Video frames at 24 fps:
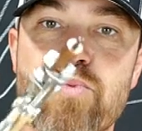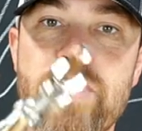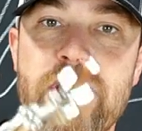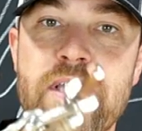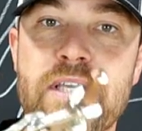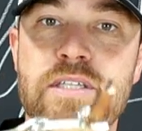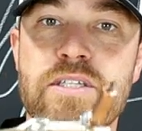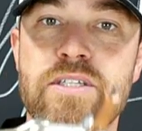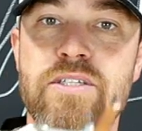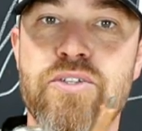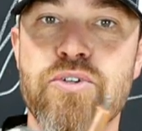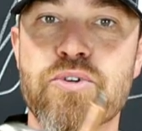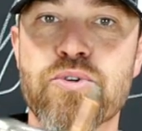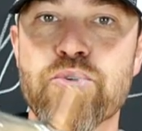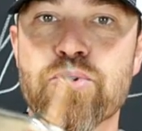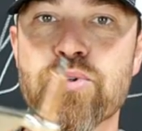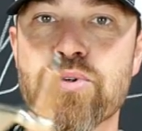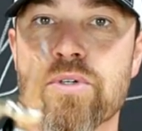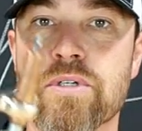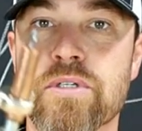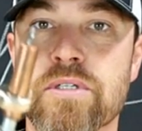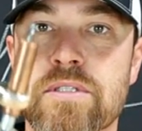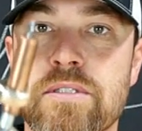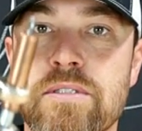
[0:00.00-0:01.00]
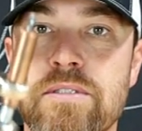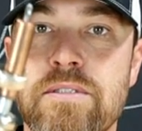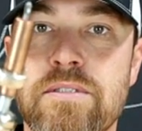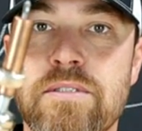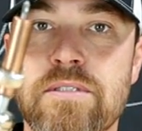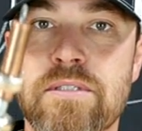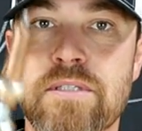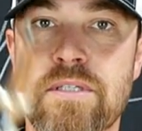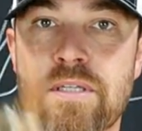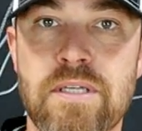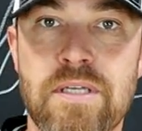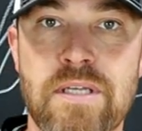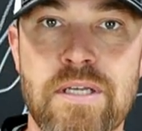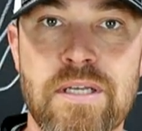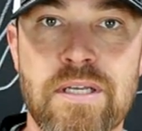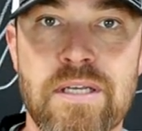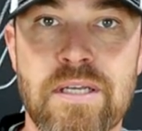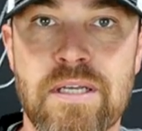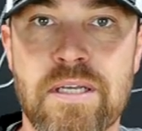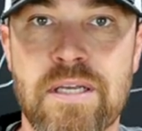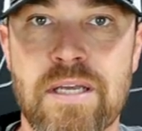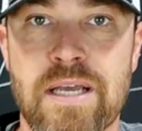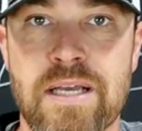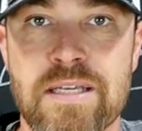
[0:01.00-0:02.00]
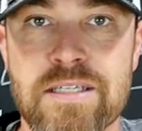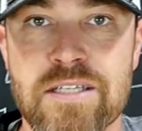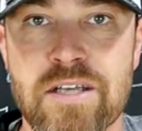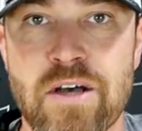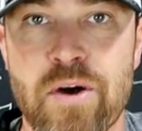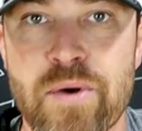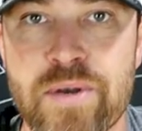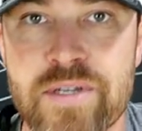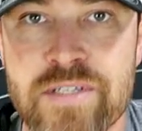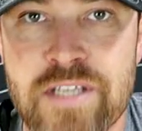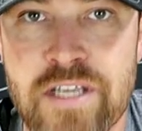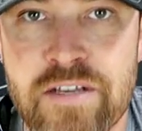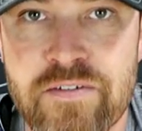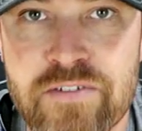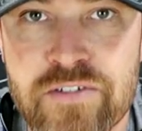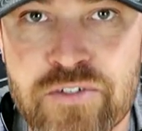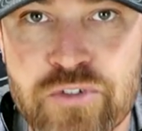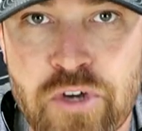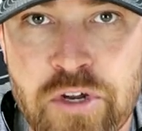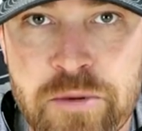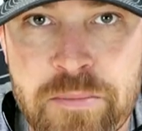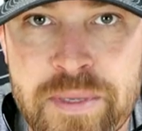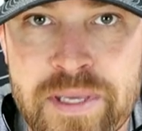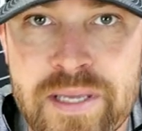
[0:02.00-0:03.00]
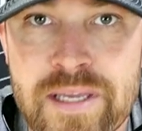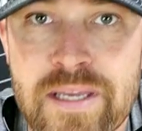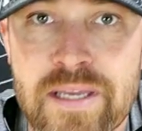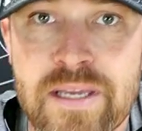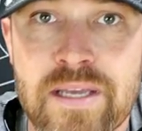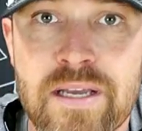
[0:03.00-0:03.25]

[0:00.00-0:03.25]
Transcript: week's tool. As always, thank you for joining me.